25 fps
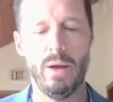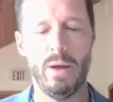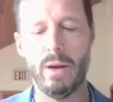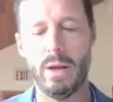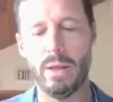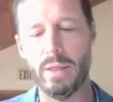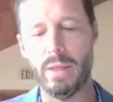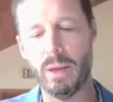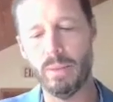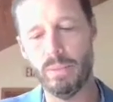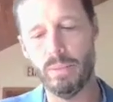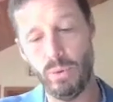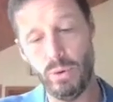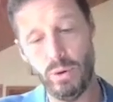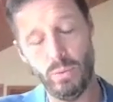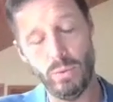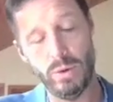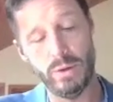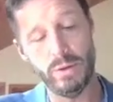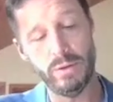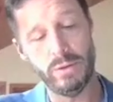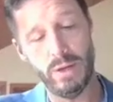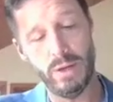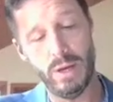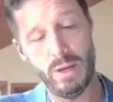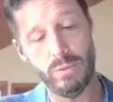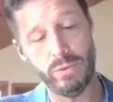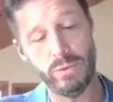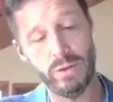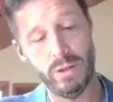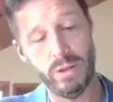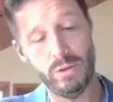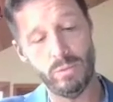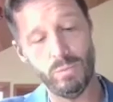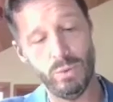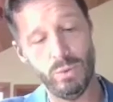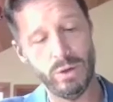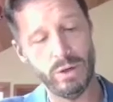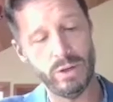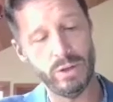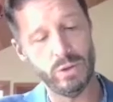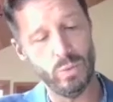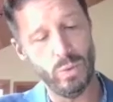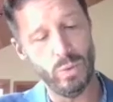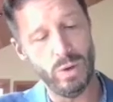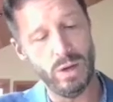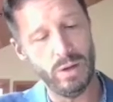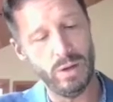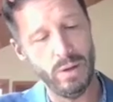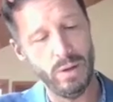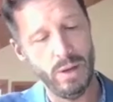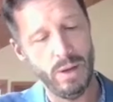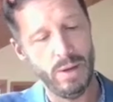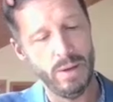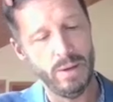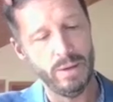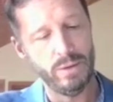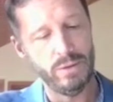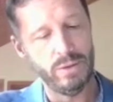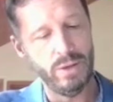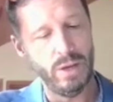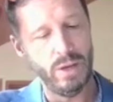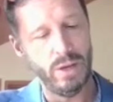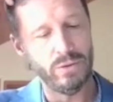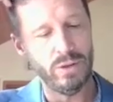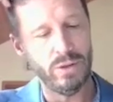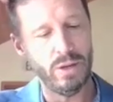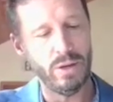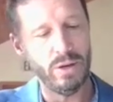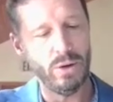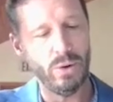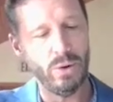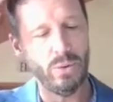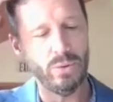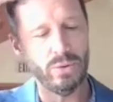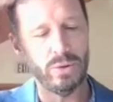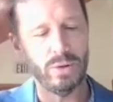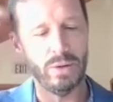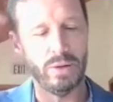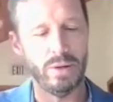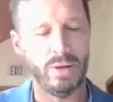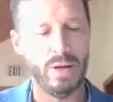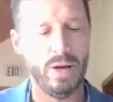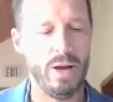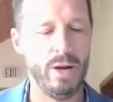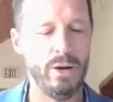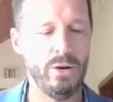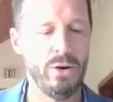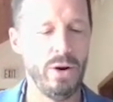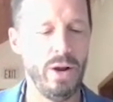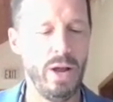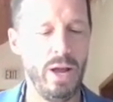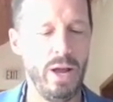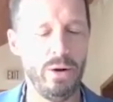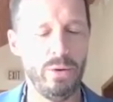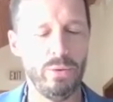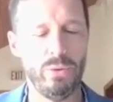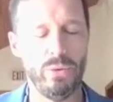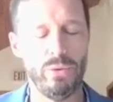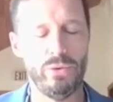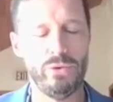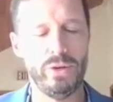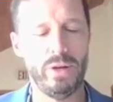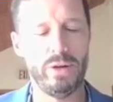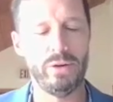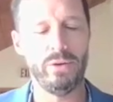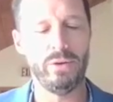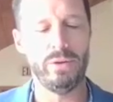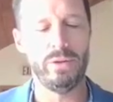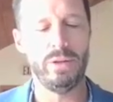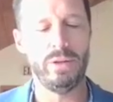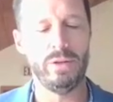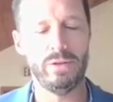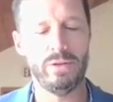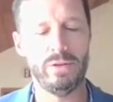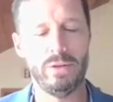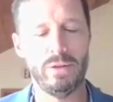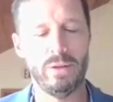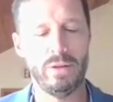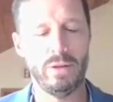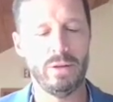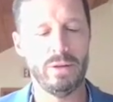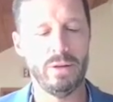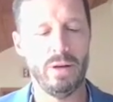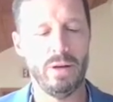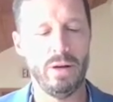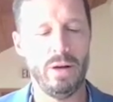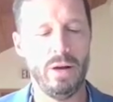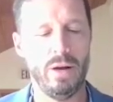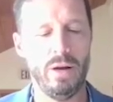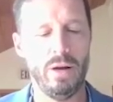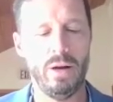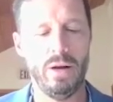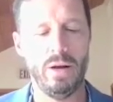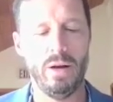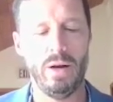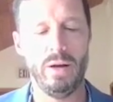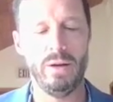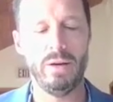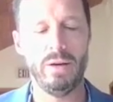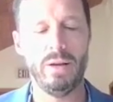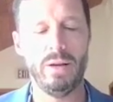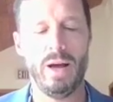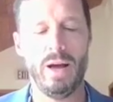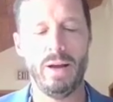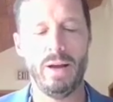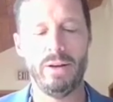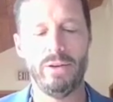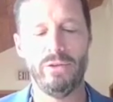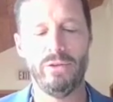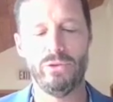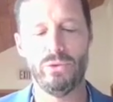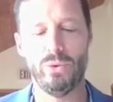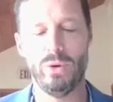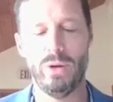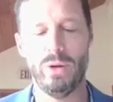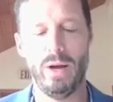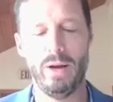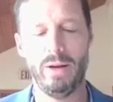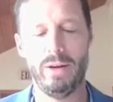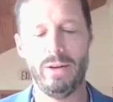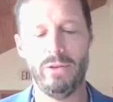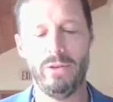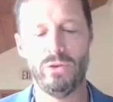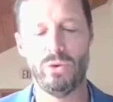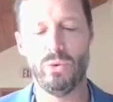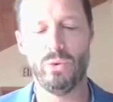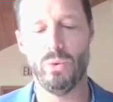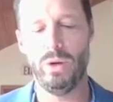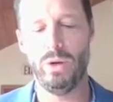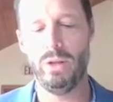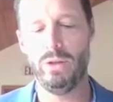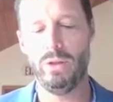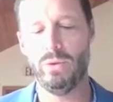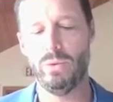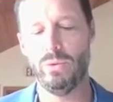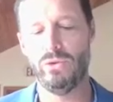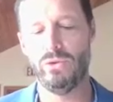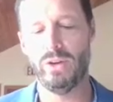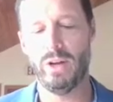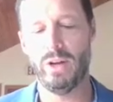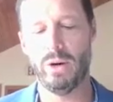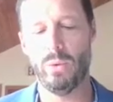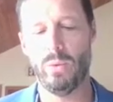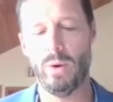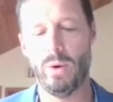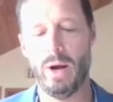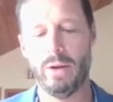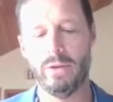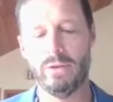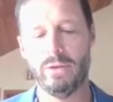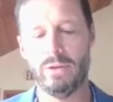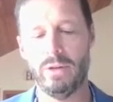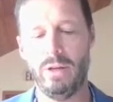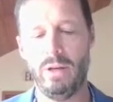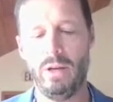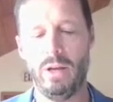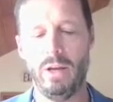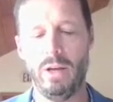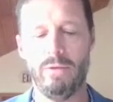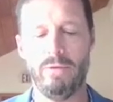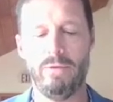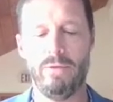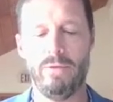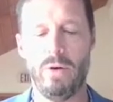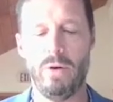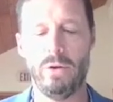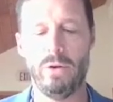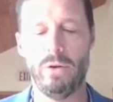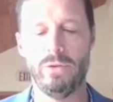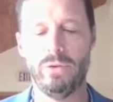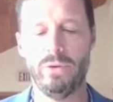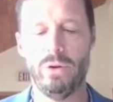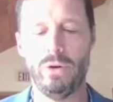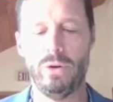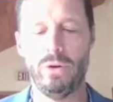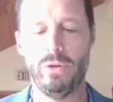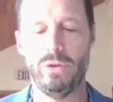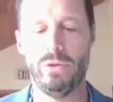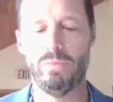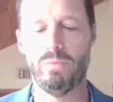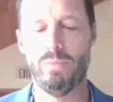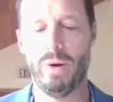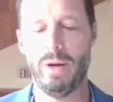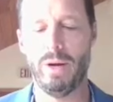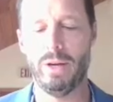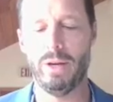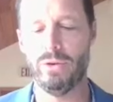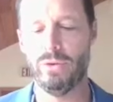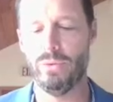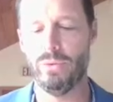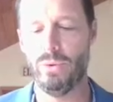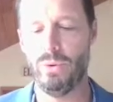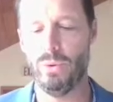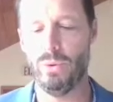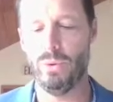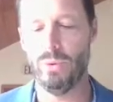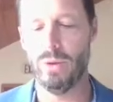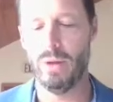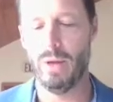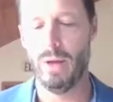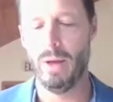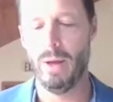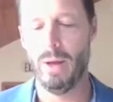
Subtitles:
And I think Buddha once said, it was in this book as well, says that, to conquer anger through gentleness, unkindness through kindness, greed through generosity, and falsehood by truth.